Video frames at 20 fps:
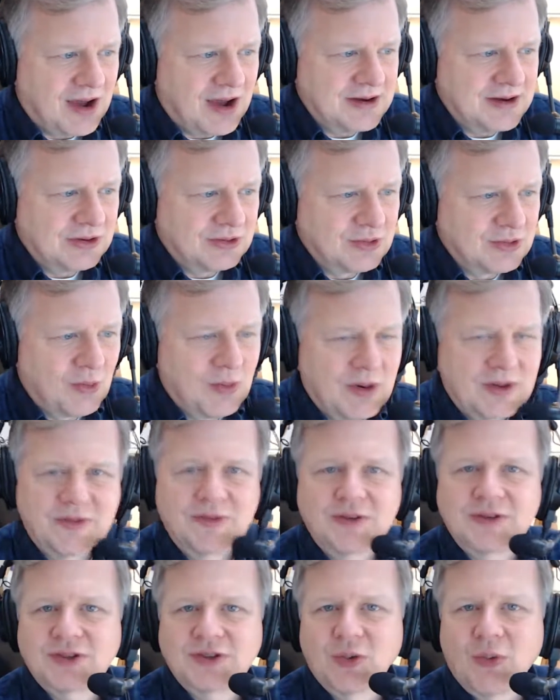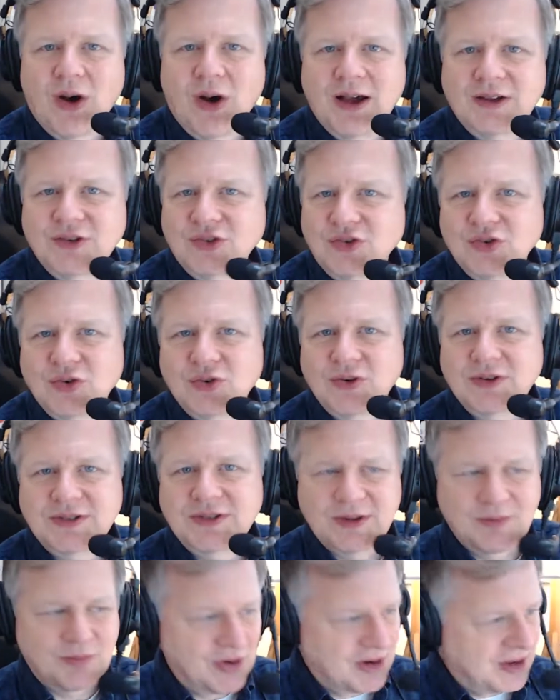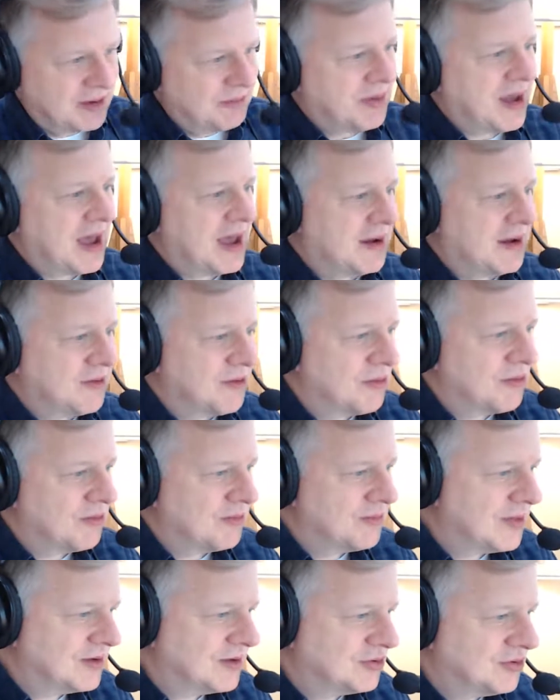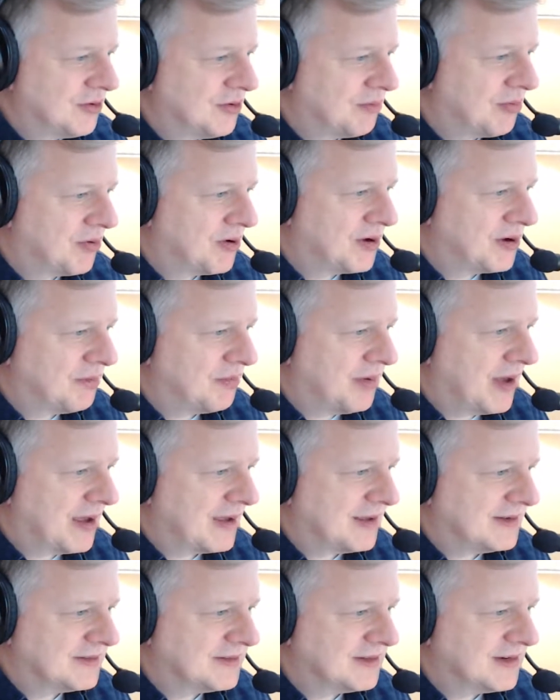I don't know whether it's a wise choice to bring it back, or they should have brought it back as an